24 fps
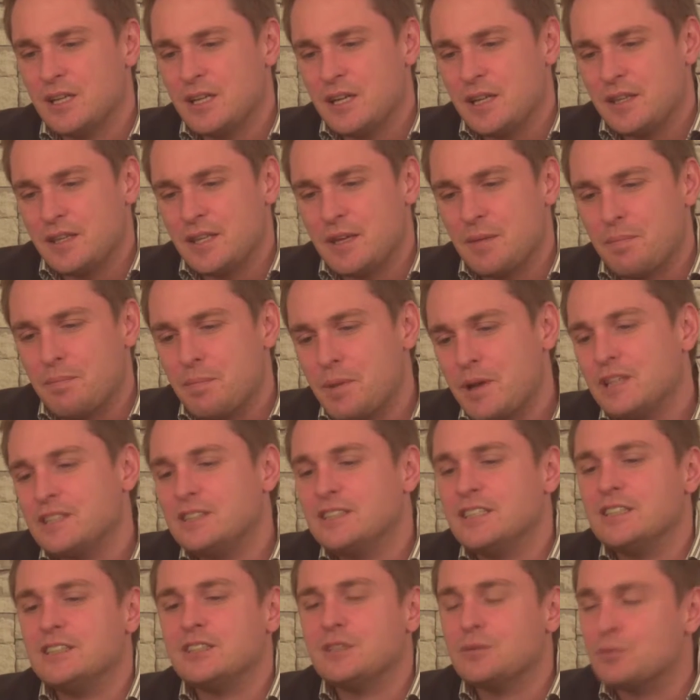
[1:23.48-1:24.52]

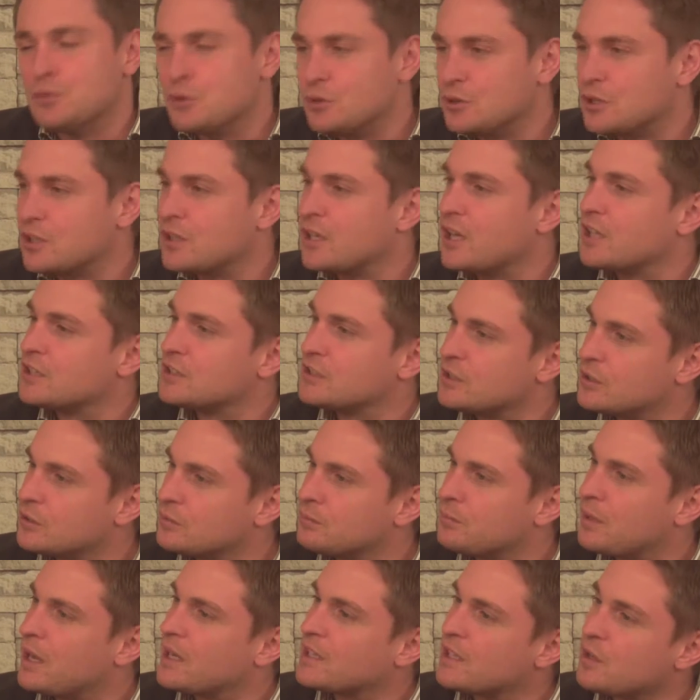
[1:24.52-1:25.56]
ability to organise and come
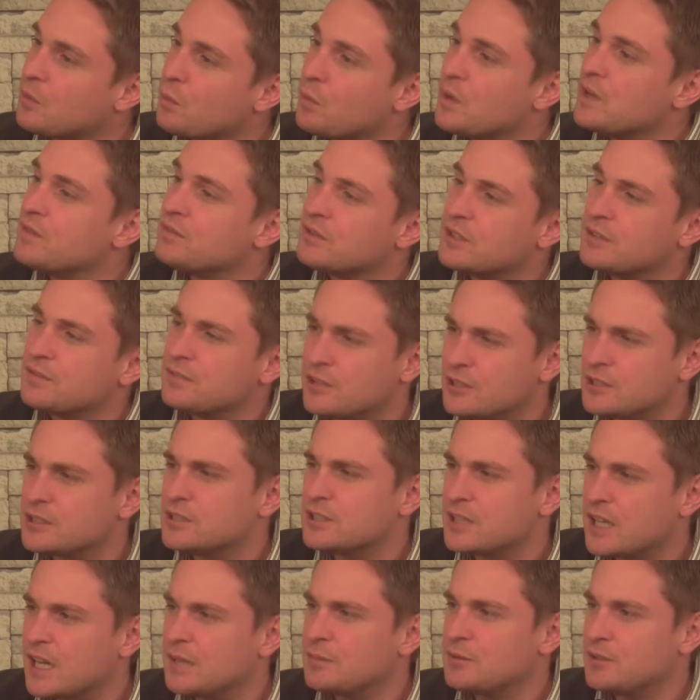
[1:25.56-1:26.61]
back and win for the first
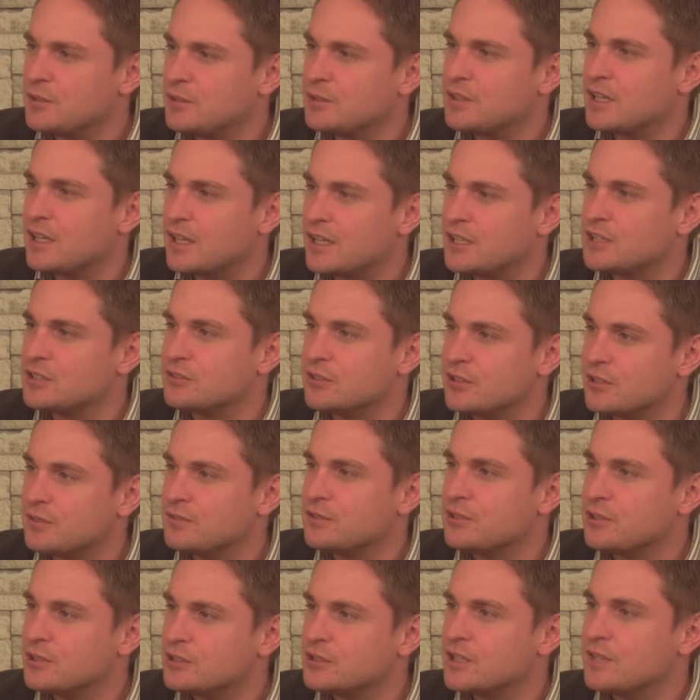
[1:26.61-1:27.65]
time in UK history, the
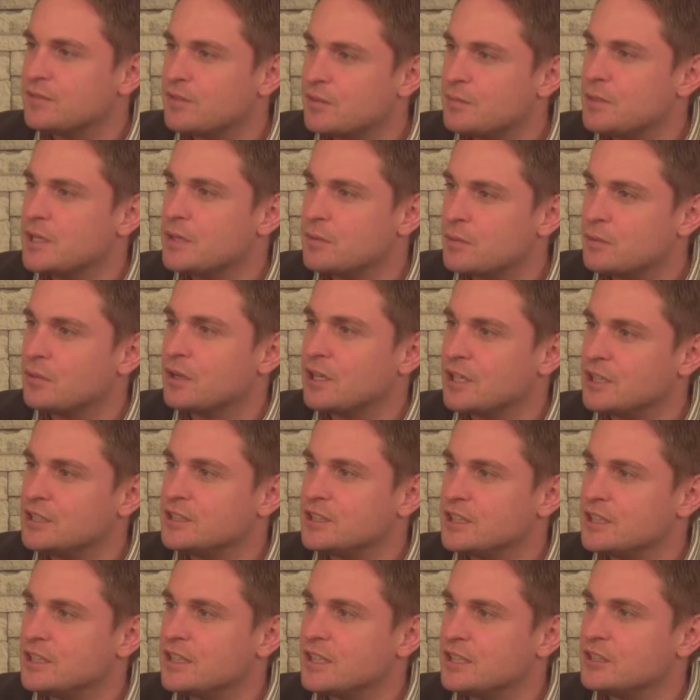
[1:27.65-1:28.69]
first ever minimum wage
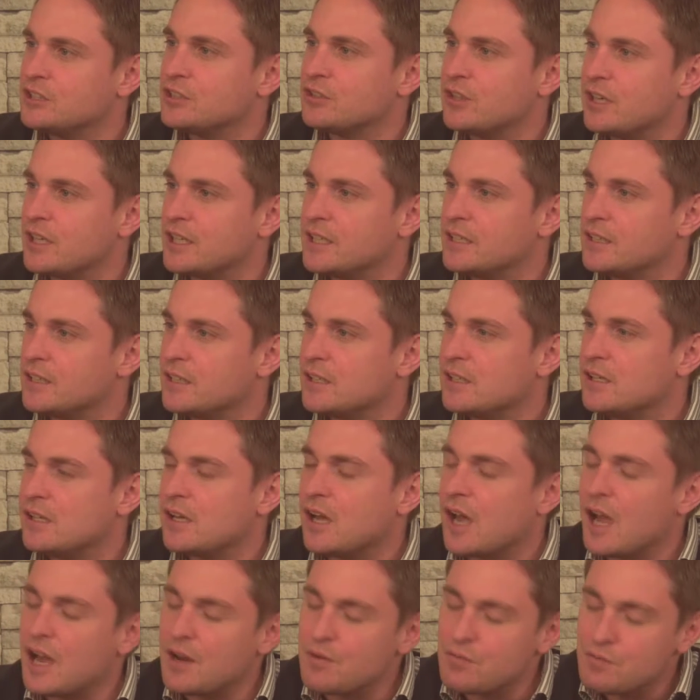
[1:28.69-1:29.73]
in a trade.
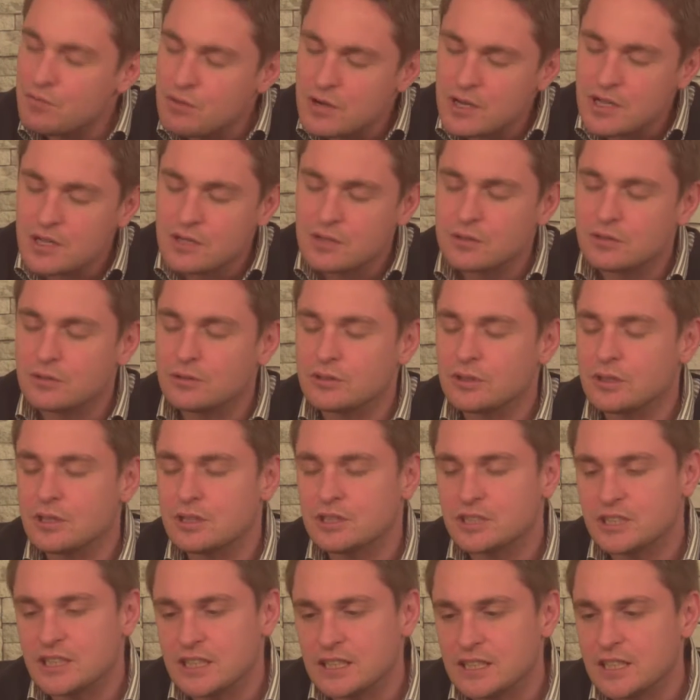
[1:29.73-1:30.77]
A real
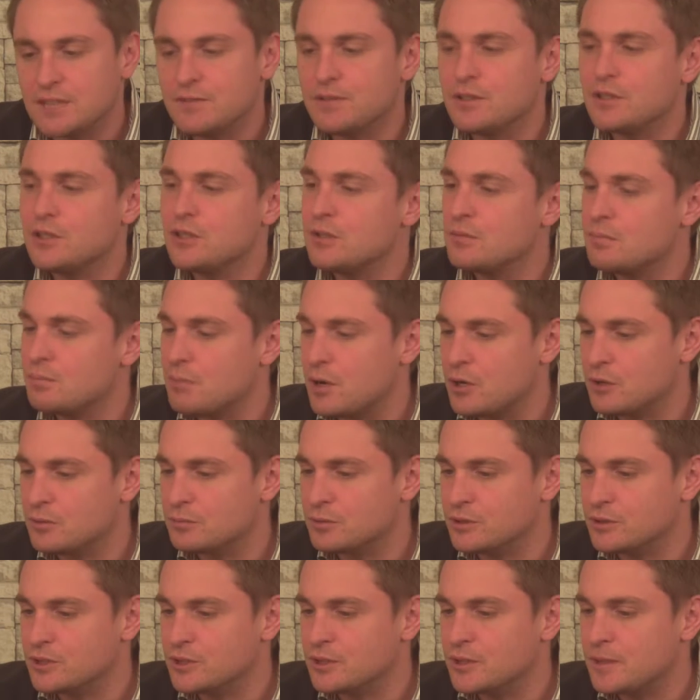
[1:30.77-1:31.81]
significant moment.